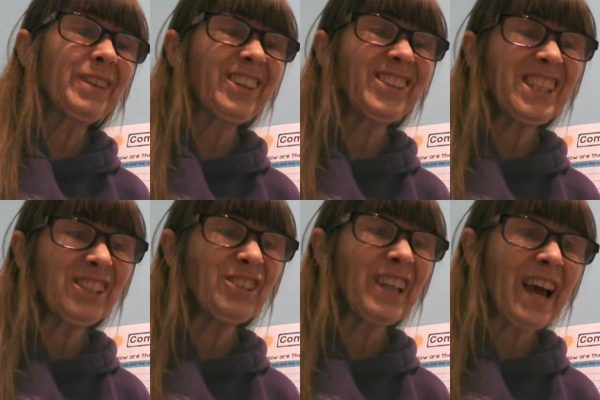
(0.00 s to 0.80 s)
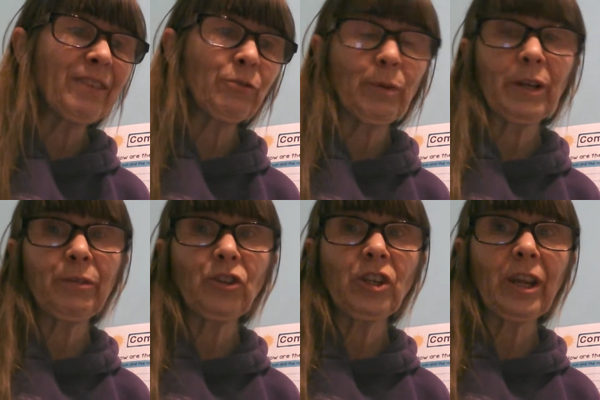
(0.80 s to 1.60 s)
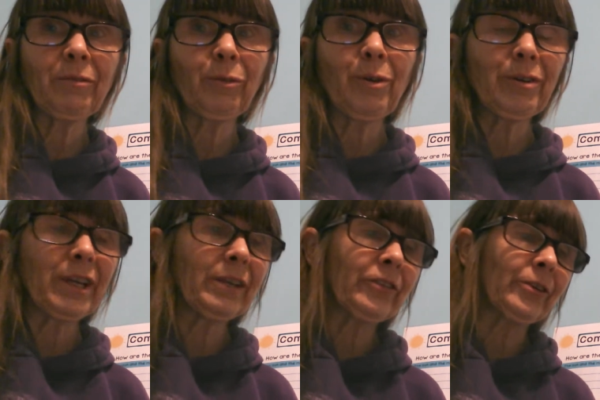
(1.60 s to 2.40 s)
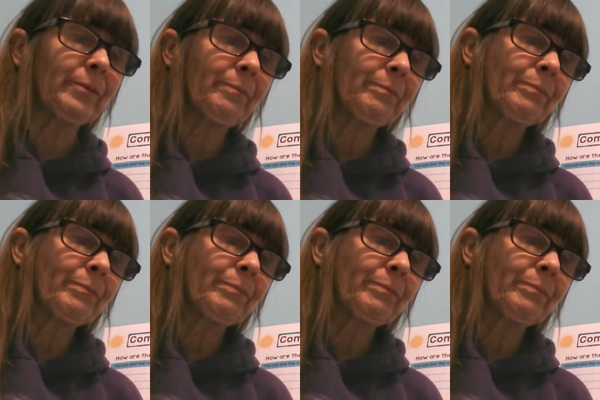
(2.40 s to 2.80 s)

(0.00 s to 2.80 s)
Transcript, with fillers: They still laughed whenever she gave a wrong answer.